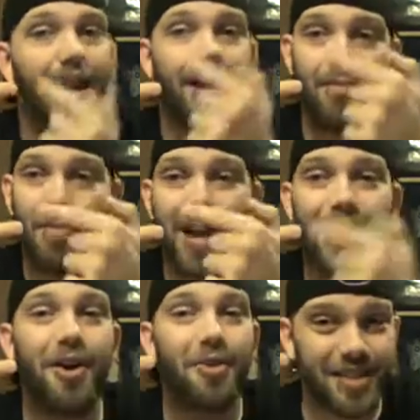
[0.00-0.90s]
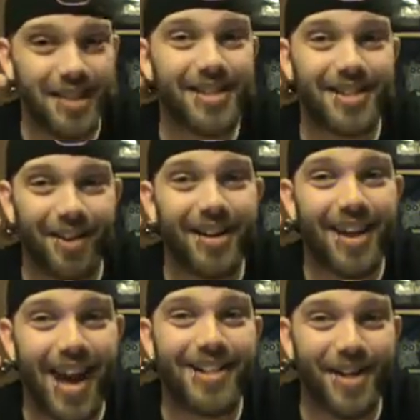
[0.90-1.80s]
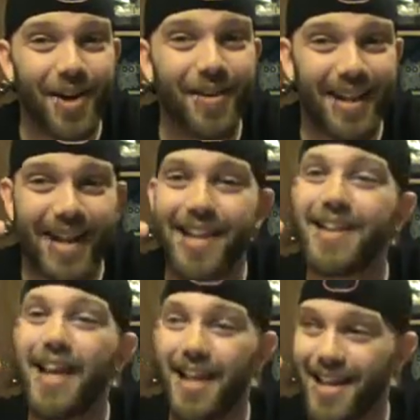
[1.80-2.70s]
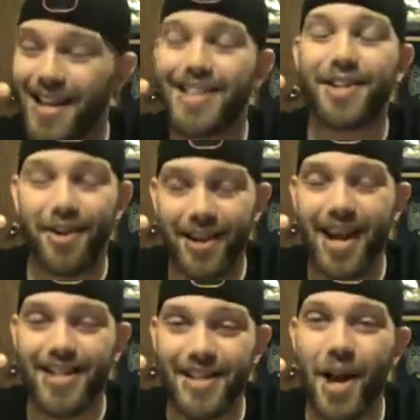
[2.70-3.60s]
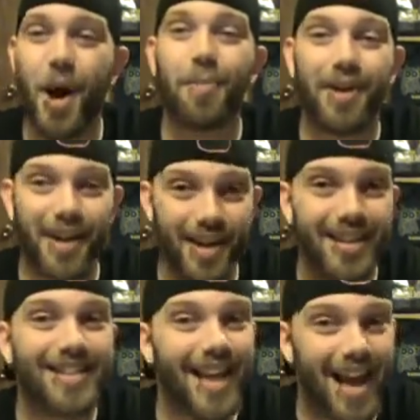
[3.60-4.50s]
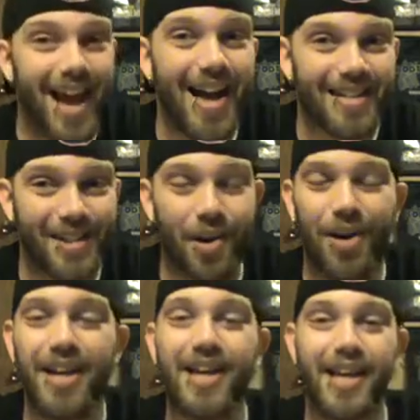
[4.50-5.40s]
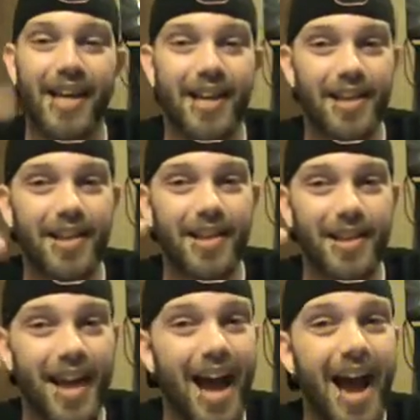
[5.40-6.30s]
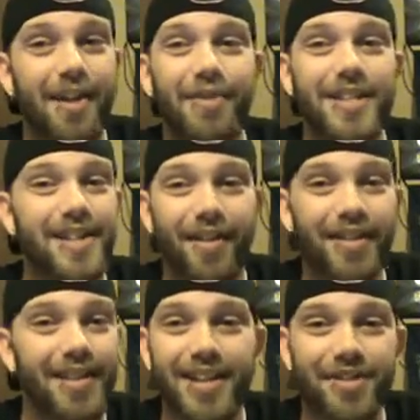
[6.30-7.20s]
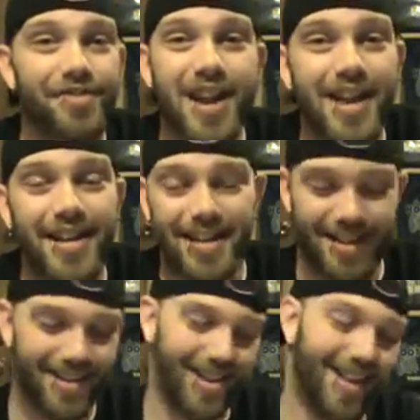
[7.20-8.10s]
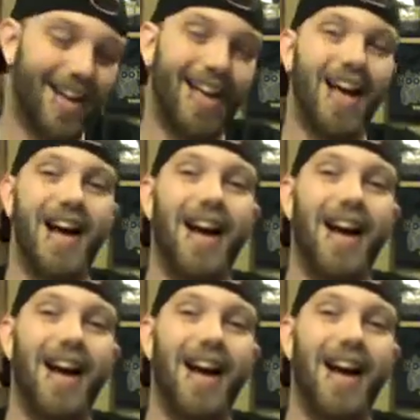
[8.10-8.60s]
Everybody knows this is starting to catch on again. It started catching on because chaos started it again. I restarted the trend.